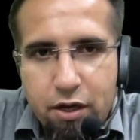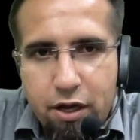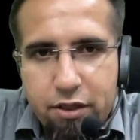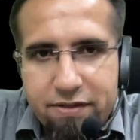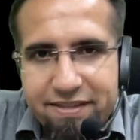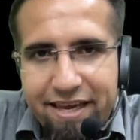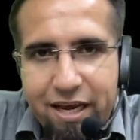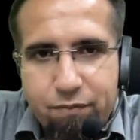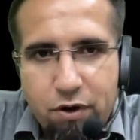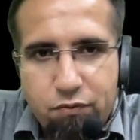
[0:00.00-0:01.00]
in the
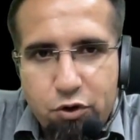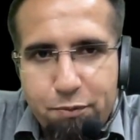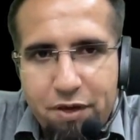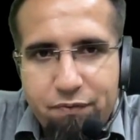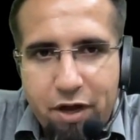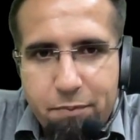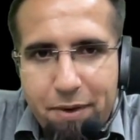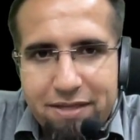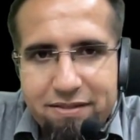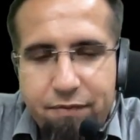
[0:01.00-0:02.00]
second one would be
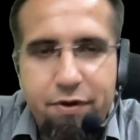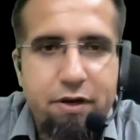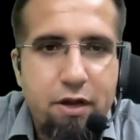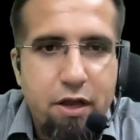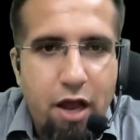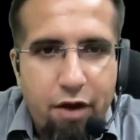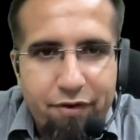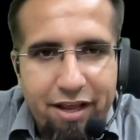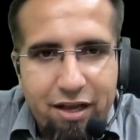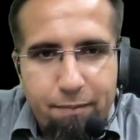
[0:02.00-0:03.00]
5/7, and
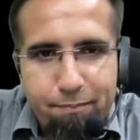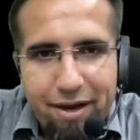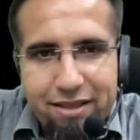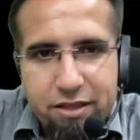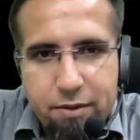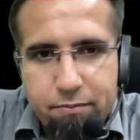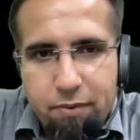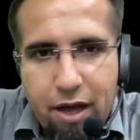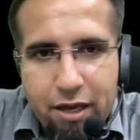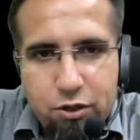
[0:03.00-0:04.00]
when I combine them,
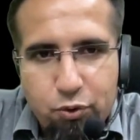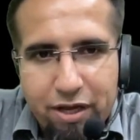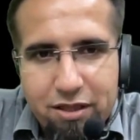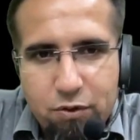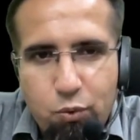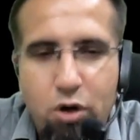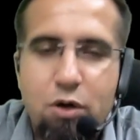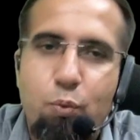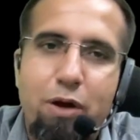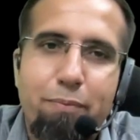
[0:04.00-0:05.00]
I together want
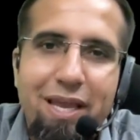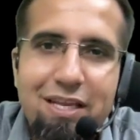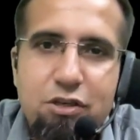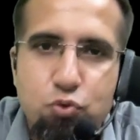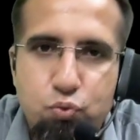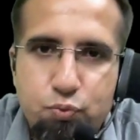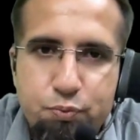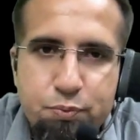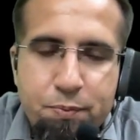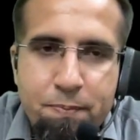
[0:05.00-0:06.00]
1/2.
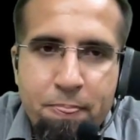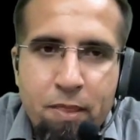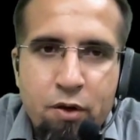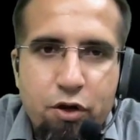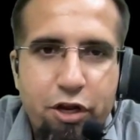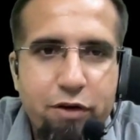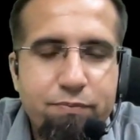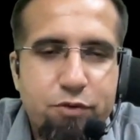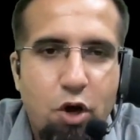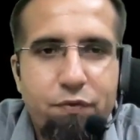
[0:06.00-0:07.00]
Clear?
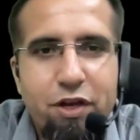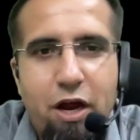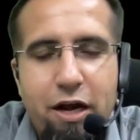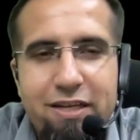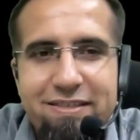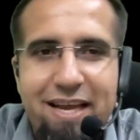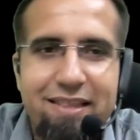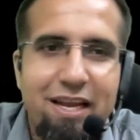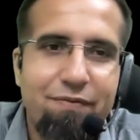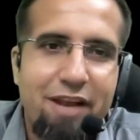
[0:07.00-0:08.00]
Now we
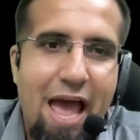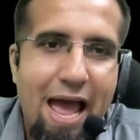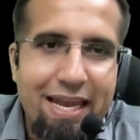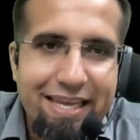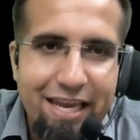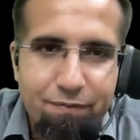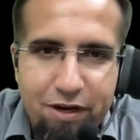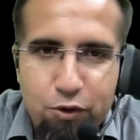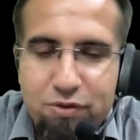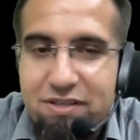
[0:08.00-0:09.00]
understand that when I alligate, we
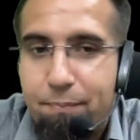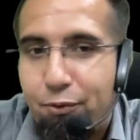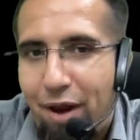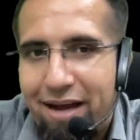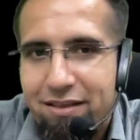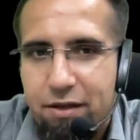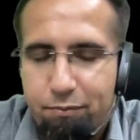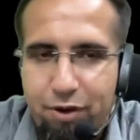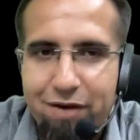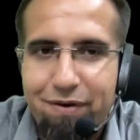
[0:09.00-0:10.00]
need to subtract
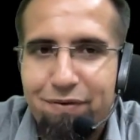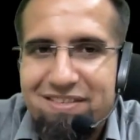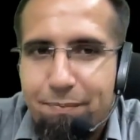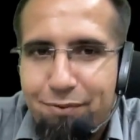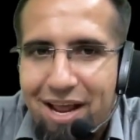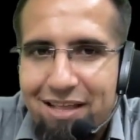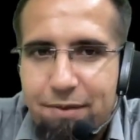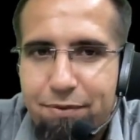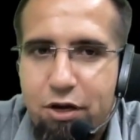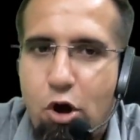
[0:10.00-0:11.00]
them, right? When we subtract
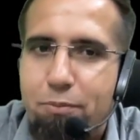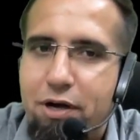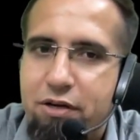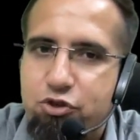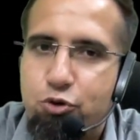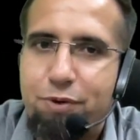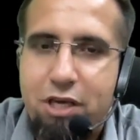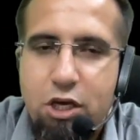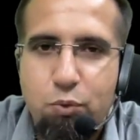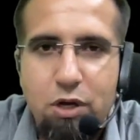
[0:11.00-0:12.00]
them, denominator should be
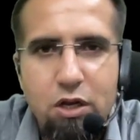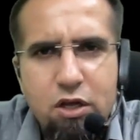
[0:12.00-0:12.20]
equal.